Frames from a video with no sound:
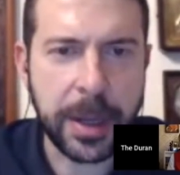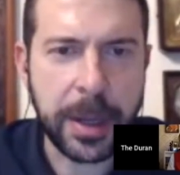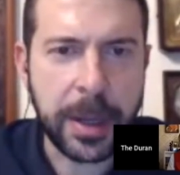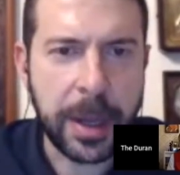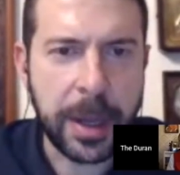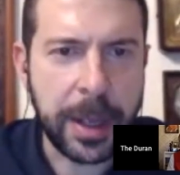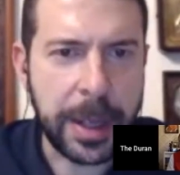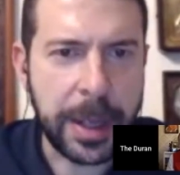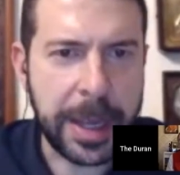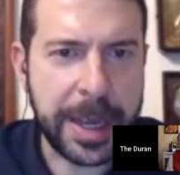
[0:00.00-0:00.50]

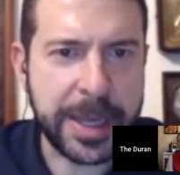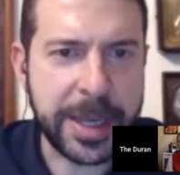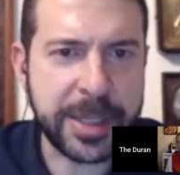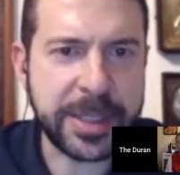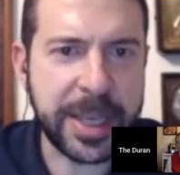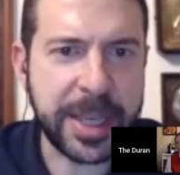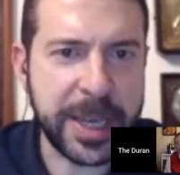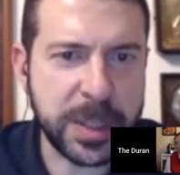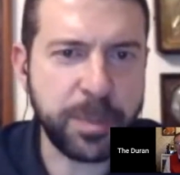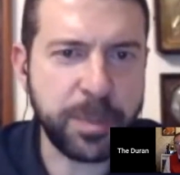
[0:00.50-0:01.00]
is
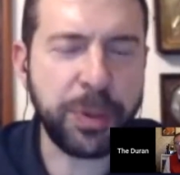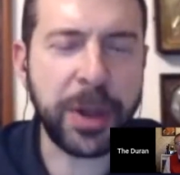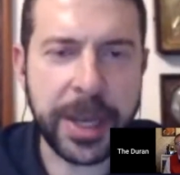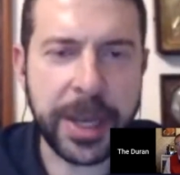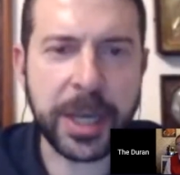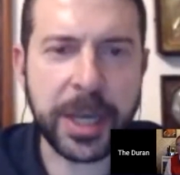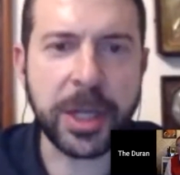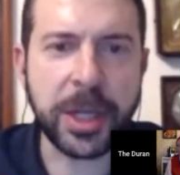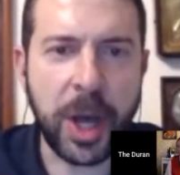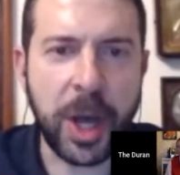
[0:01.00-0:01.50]
playing
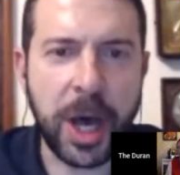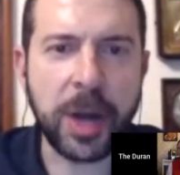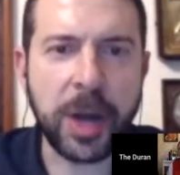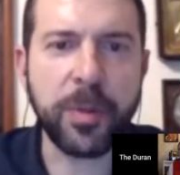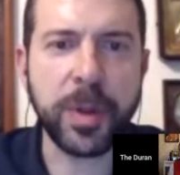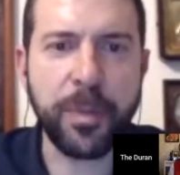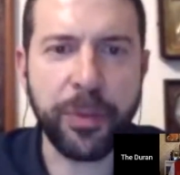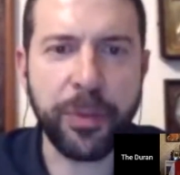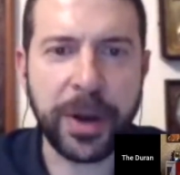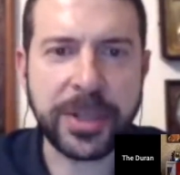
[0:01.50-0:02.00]
along with
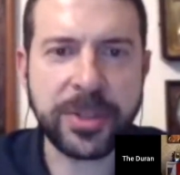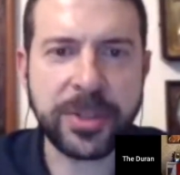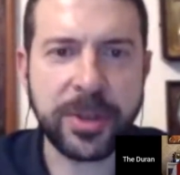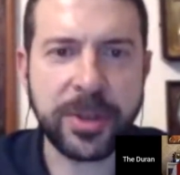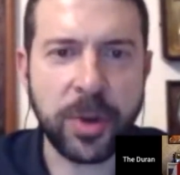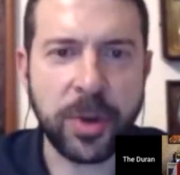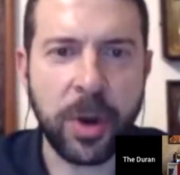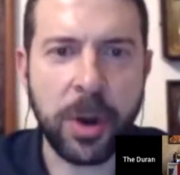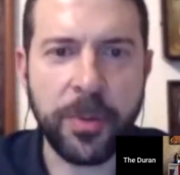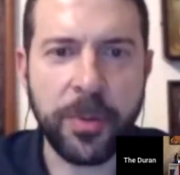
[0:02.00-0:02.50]
Brussels,
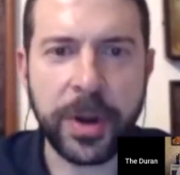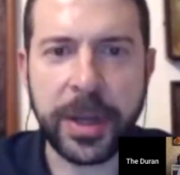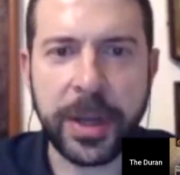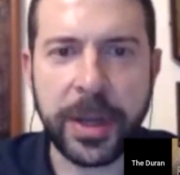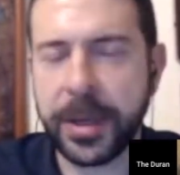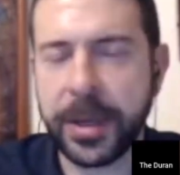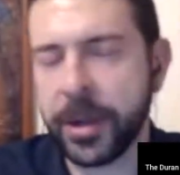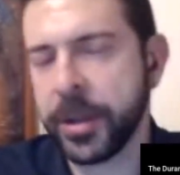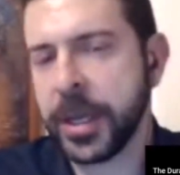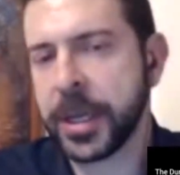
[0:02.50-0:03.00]
or will
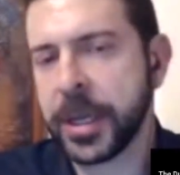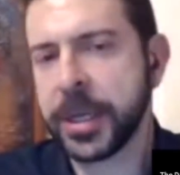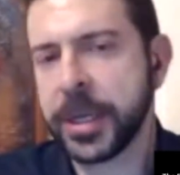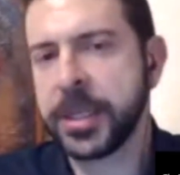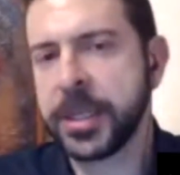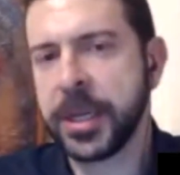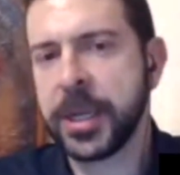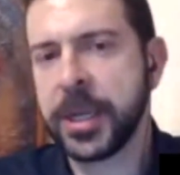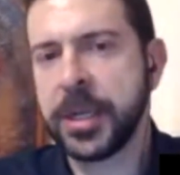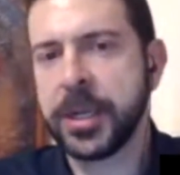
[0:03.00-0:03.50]
Italy
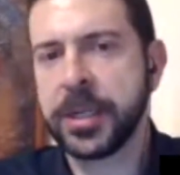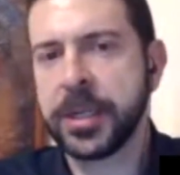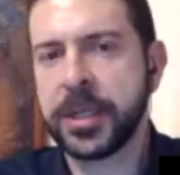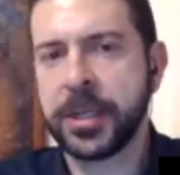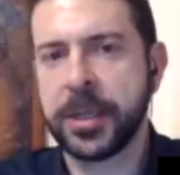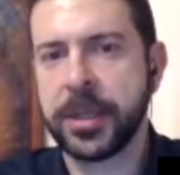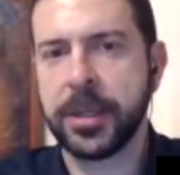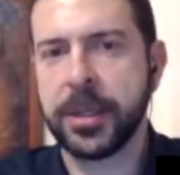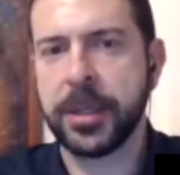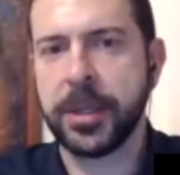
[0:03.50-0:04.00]
continue
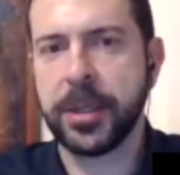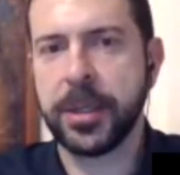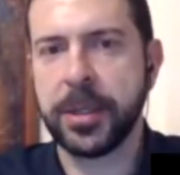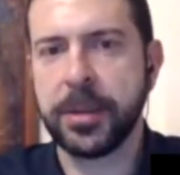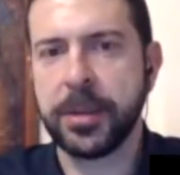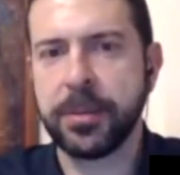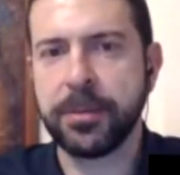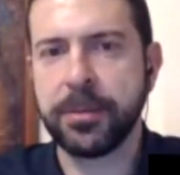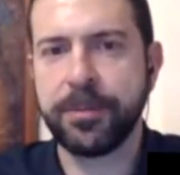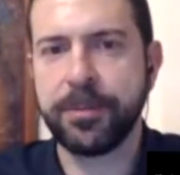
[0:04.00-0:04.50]
to,
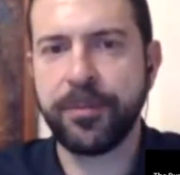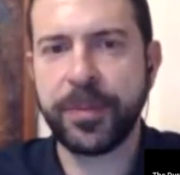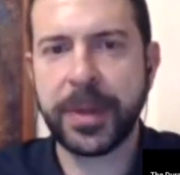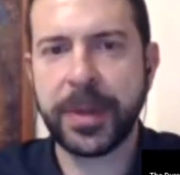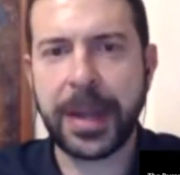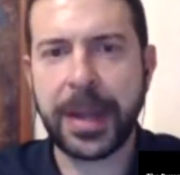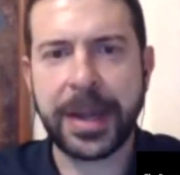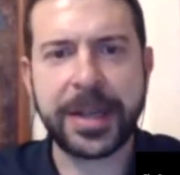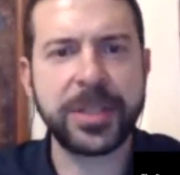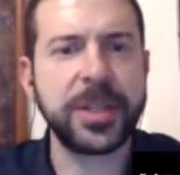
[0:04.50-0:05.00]
I
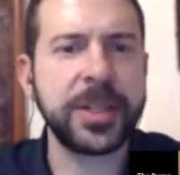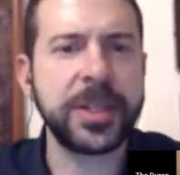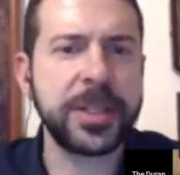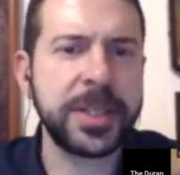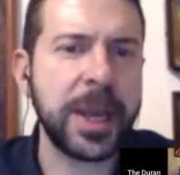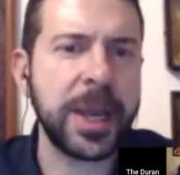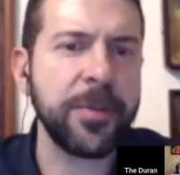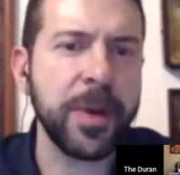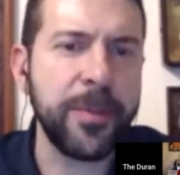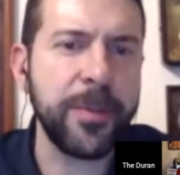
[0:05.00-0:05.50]
guess you could say,
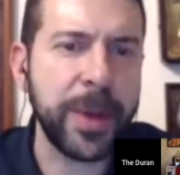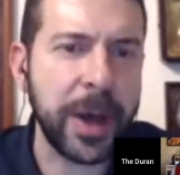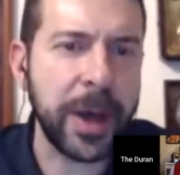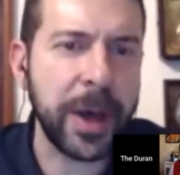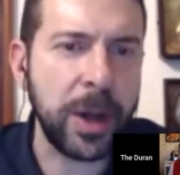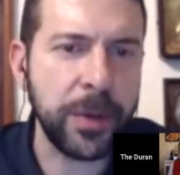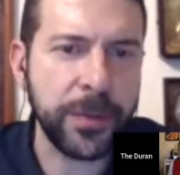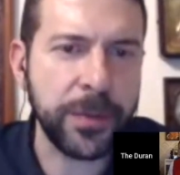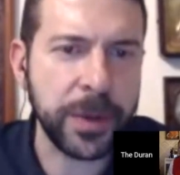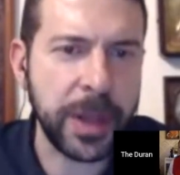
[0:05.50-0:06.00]
rebel, for
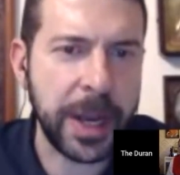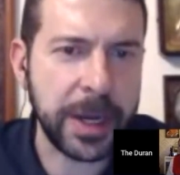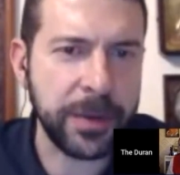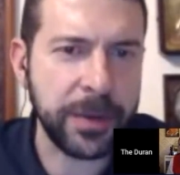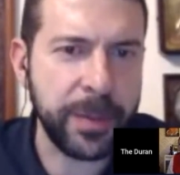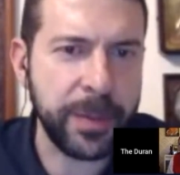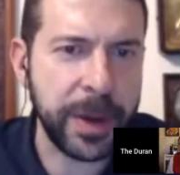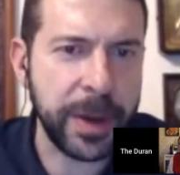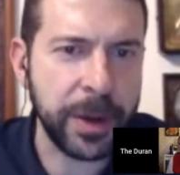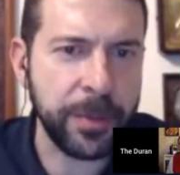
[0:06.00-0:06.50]
lack of a
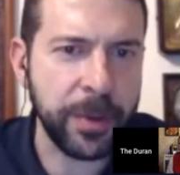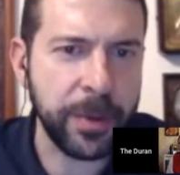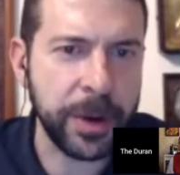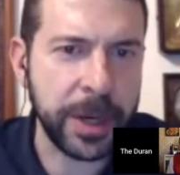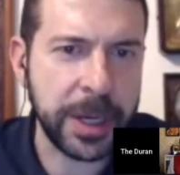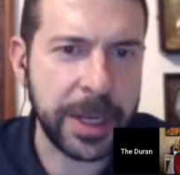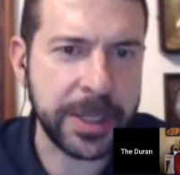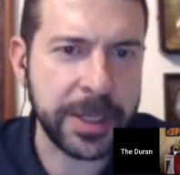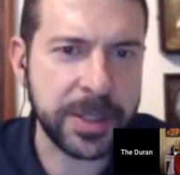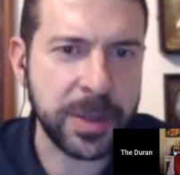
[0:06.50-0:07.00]
better word,
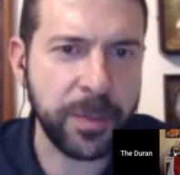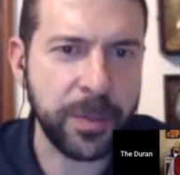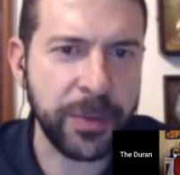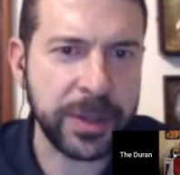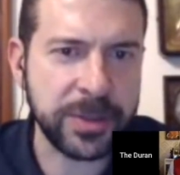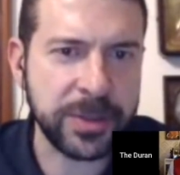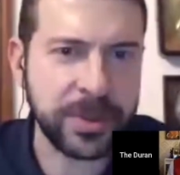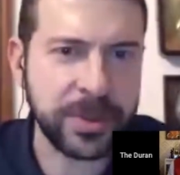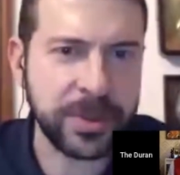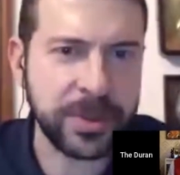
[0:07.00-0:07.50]
against the Brussels
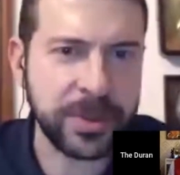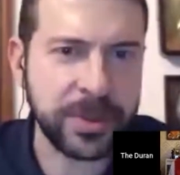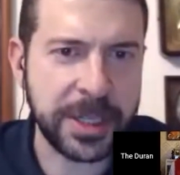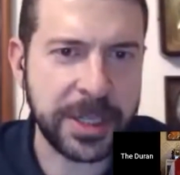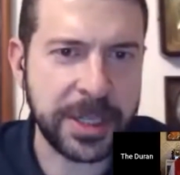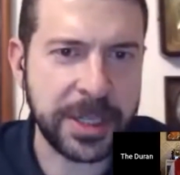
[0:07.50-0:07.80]
dictate?